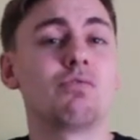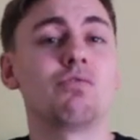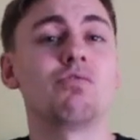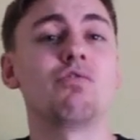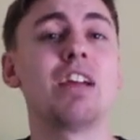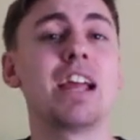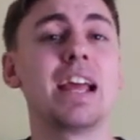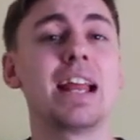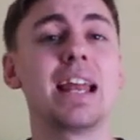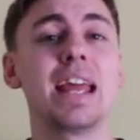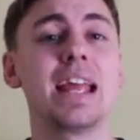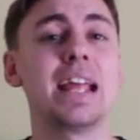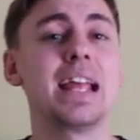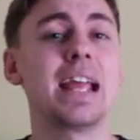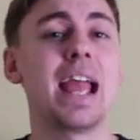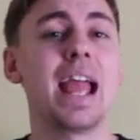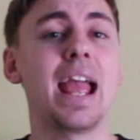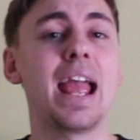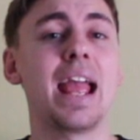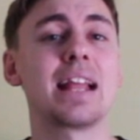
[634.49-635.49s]

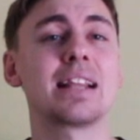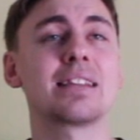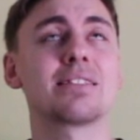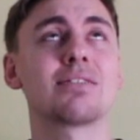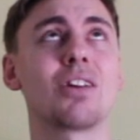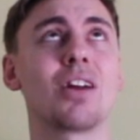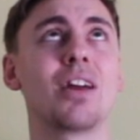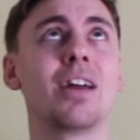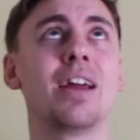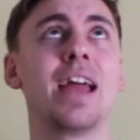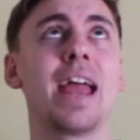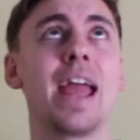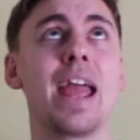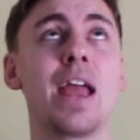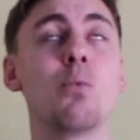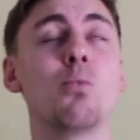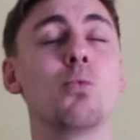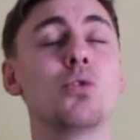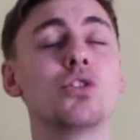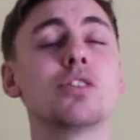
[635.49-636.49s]
really
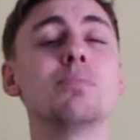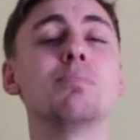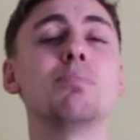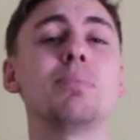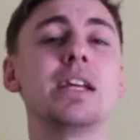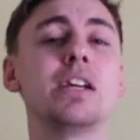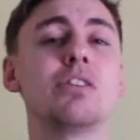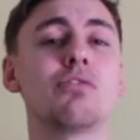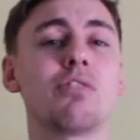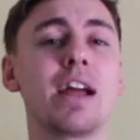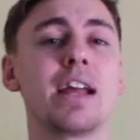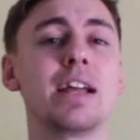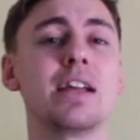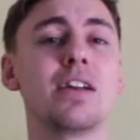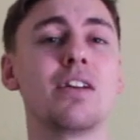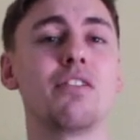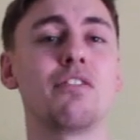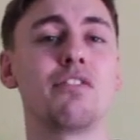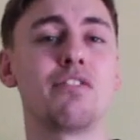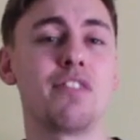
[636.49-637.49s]
it wouldn't be
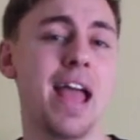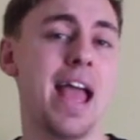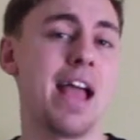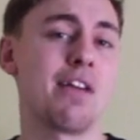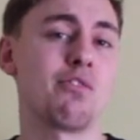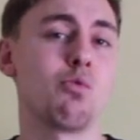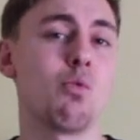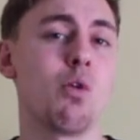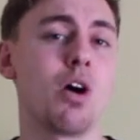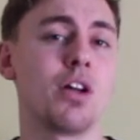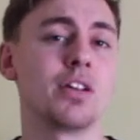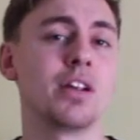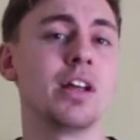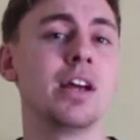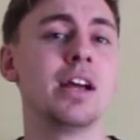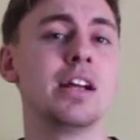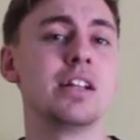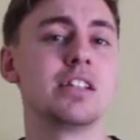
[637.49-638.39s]
great for F1